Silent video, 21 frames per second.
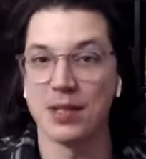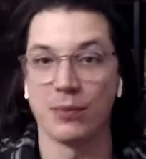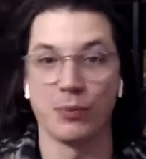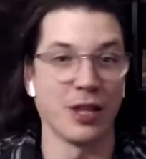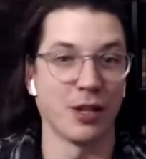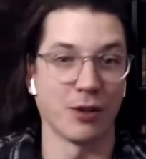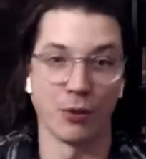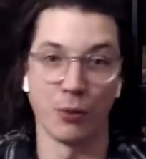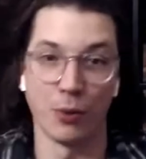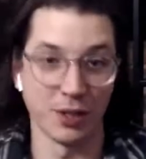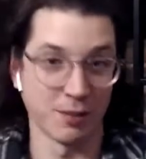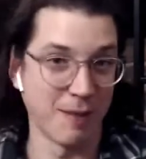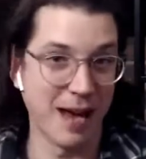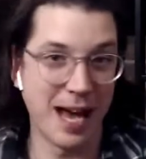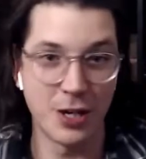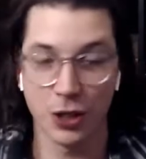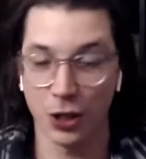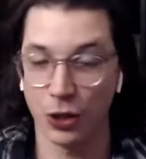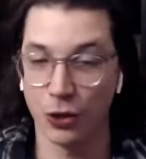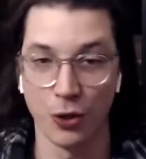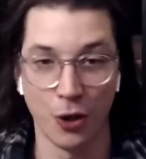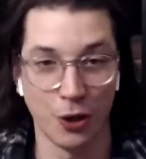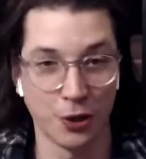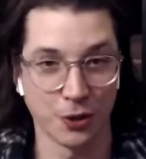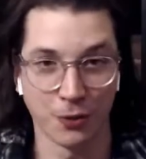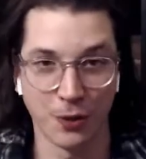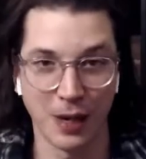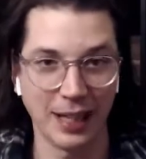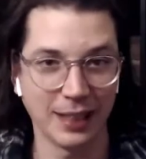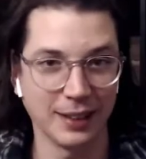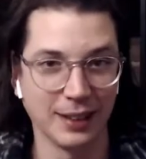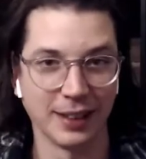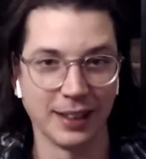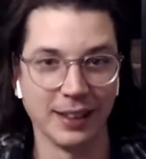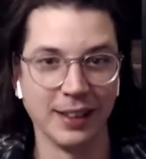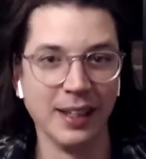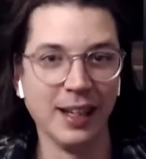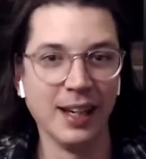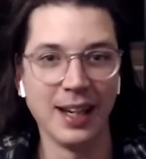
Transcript: whether it was Magic or not directly.